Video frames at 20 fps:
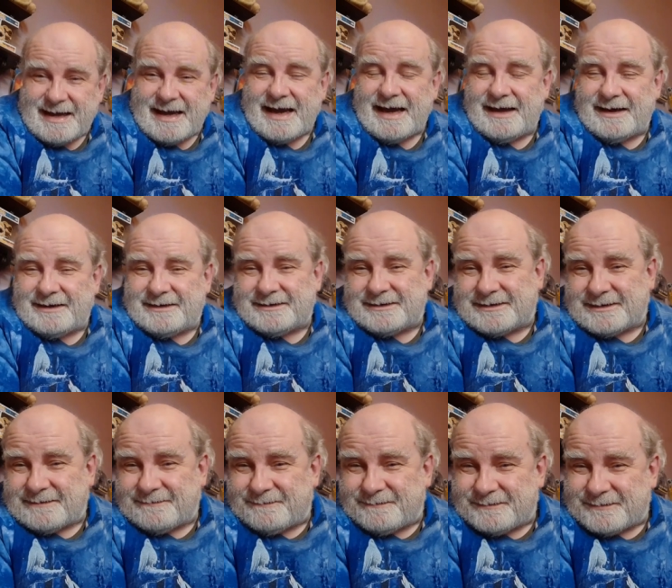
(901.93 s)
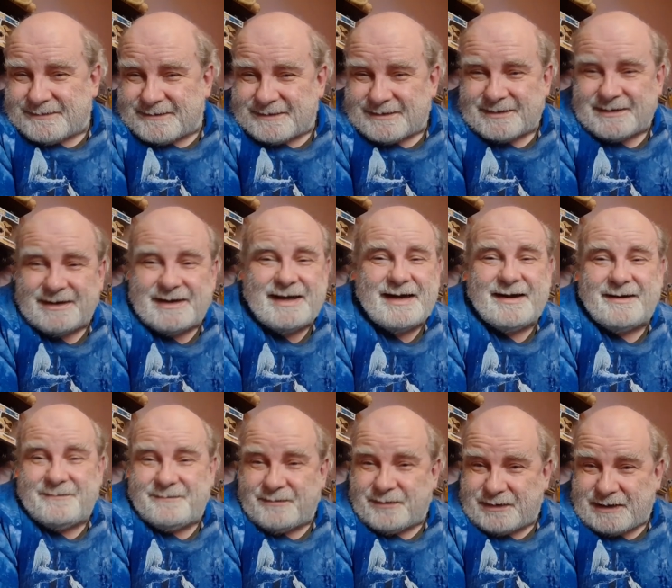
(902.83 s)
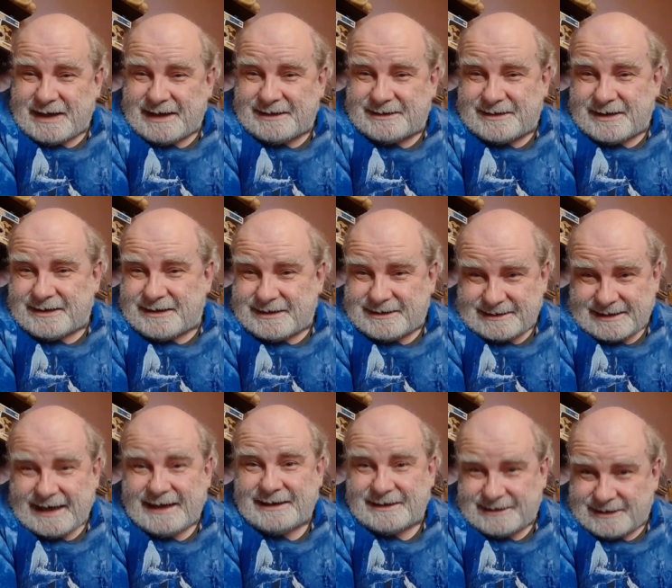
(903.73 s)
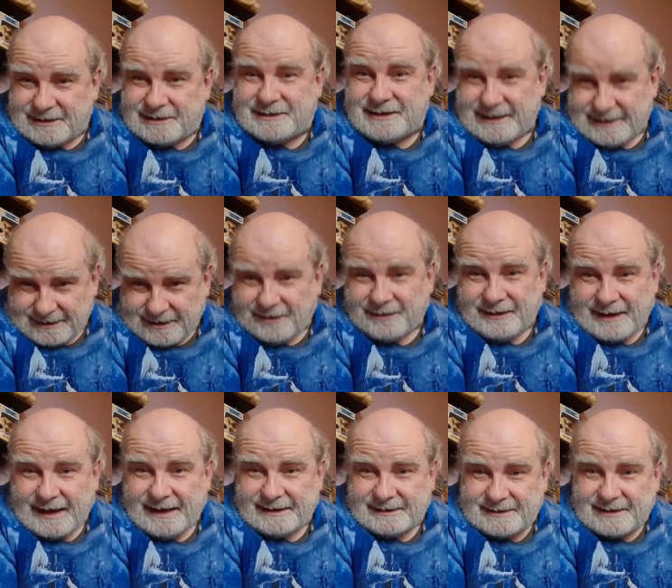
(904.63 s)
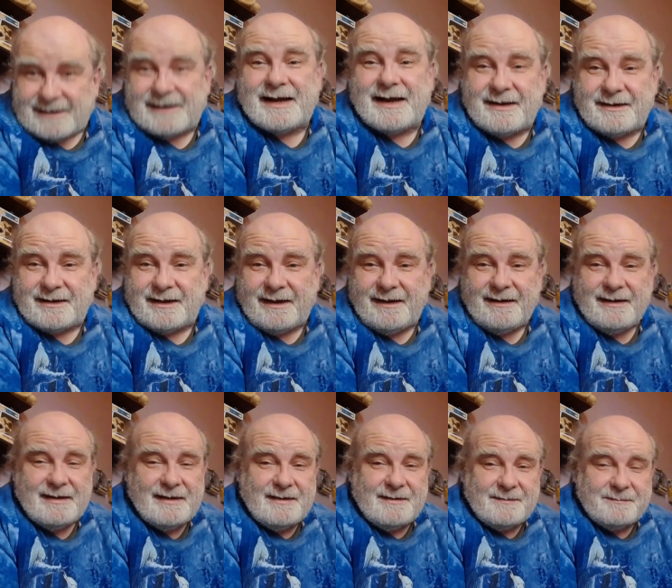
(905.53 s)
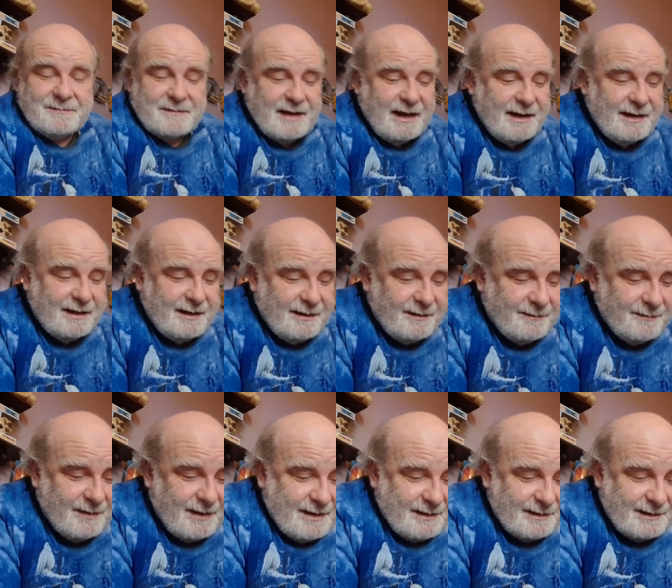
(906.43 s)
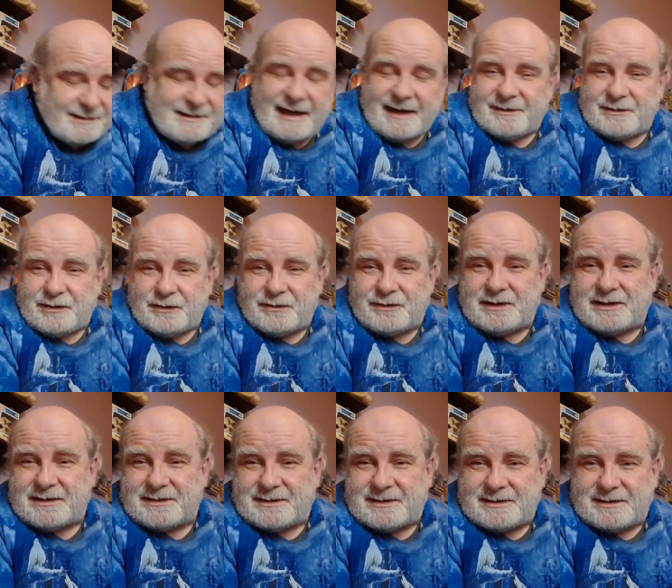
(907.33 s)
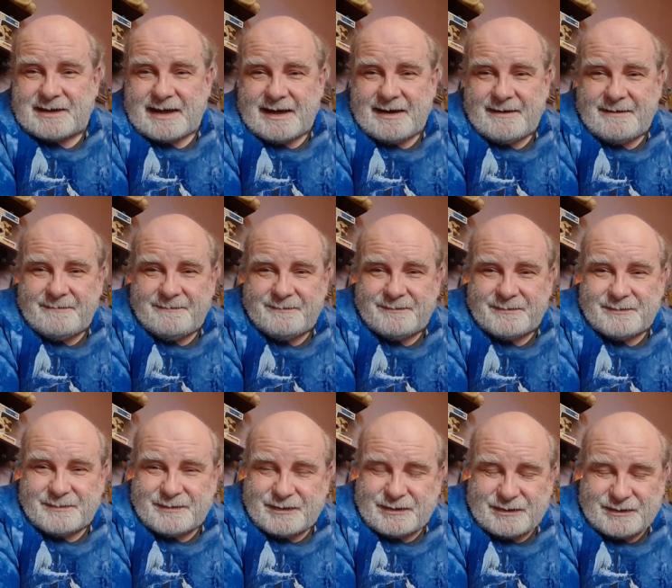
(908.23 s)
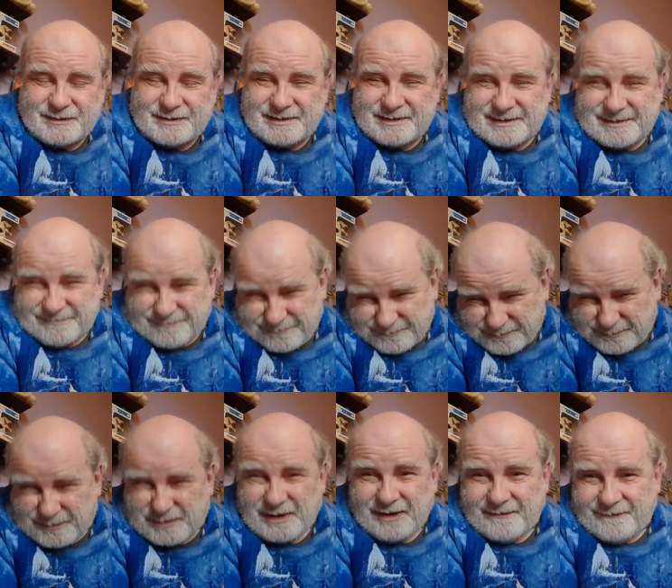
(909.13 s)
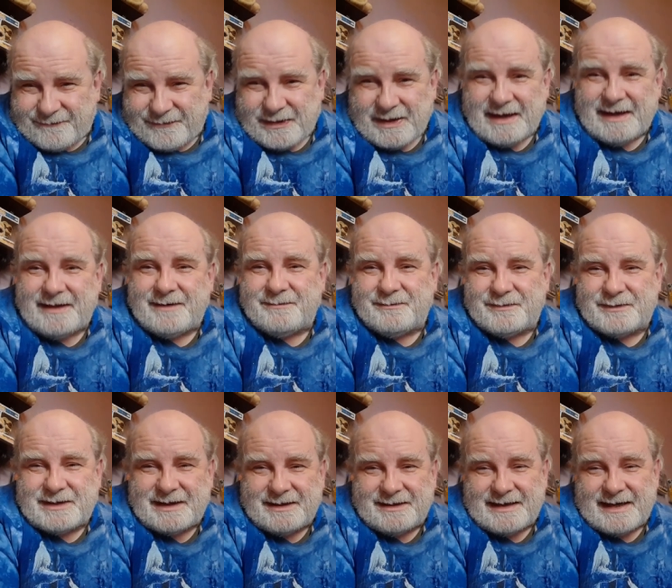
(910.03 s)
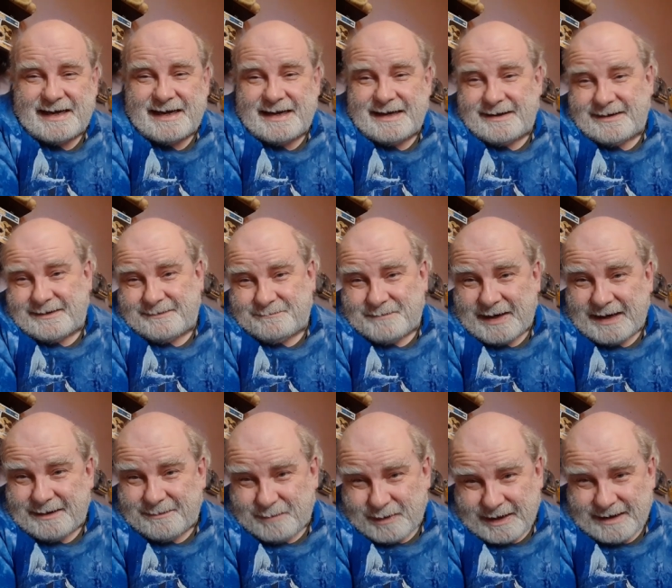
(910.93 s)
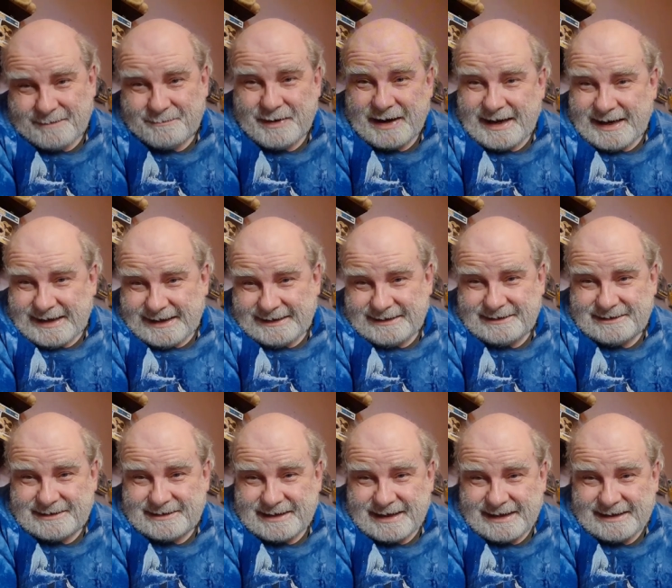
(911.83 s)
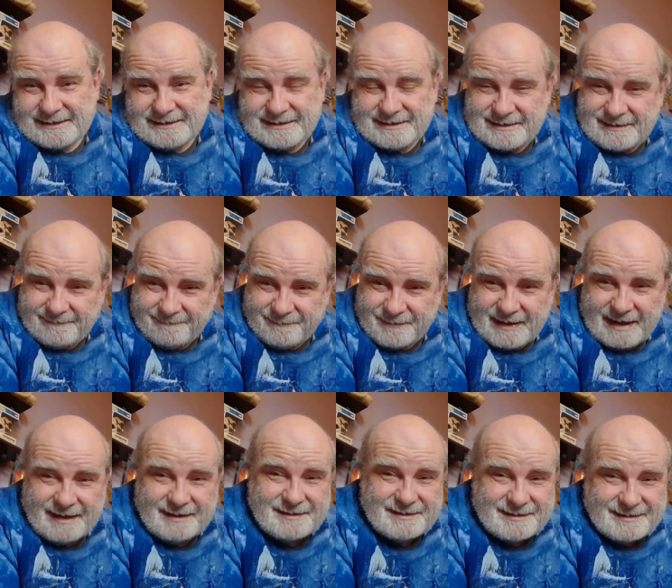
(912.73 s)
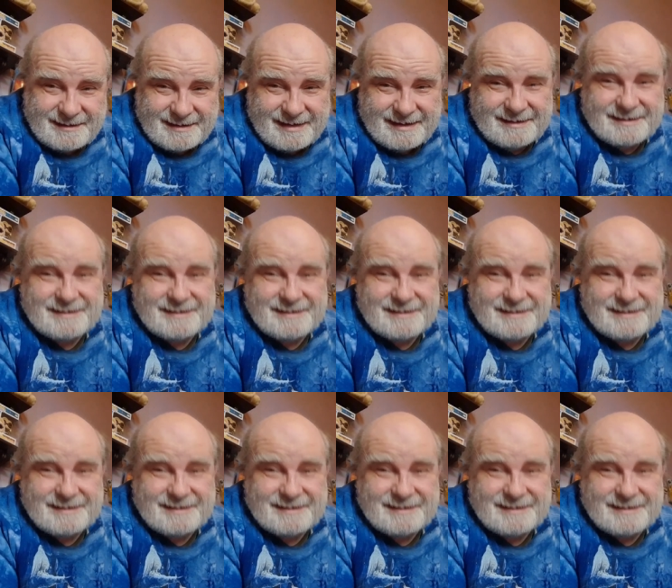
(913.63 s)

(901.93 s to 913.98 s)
and things that the censors did not like together. The sexual sort of themes are there, maybe about incest. It's